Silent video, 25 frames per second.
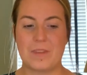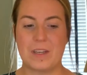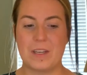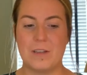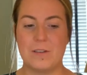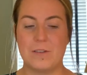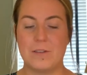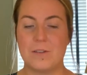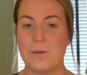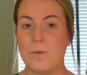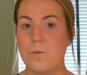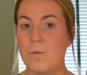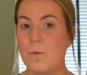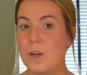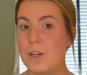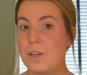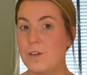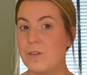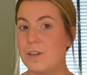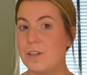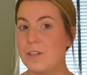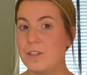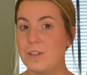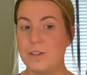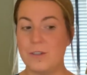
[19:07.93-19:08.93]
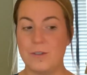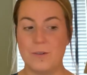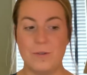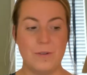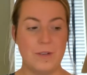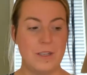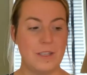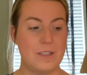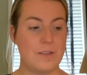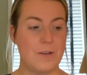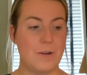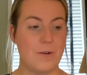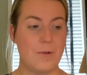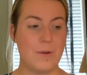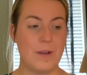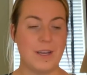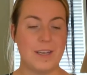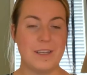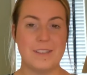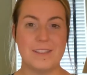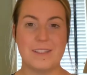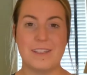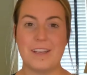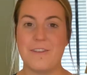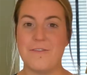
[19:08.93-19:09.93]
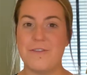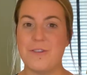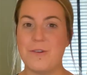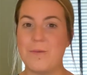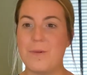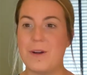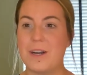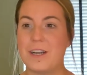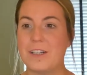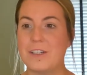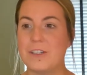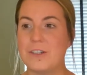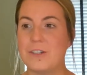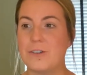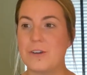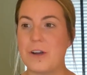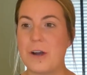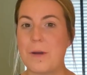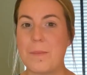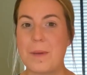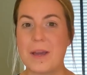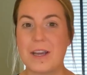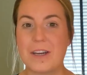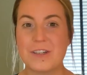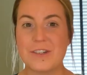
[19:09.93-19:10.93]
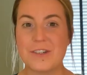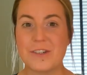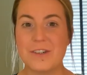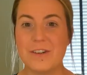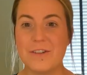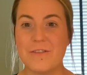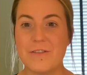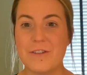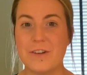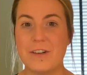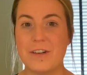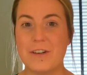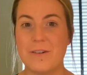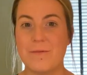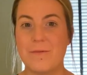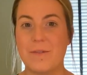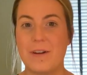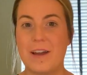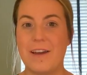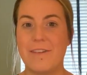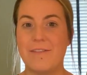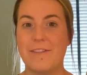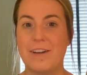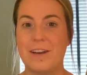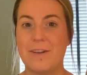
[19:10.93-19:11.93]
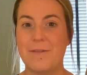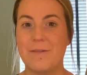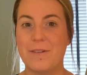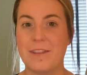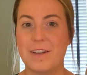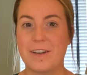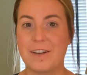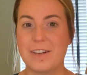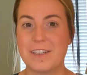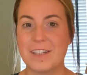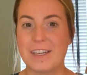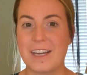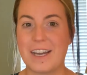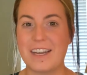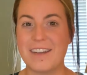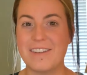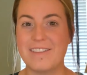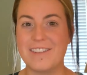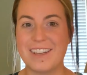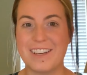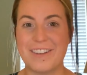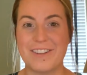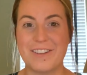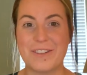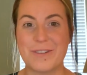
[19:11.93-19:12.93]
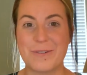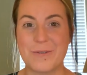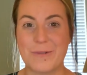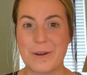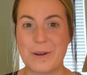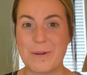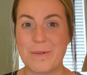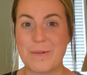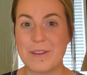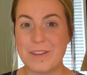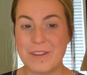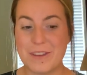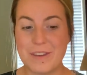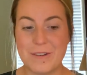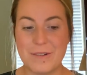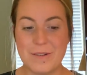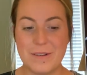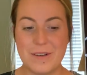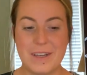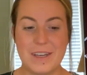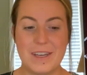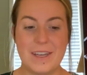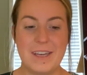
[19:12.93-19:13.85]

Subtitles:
So what you can do is always, if you wanted to draw a picture, if you didn't have anyone there to kind of tell the story with you,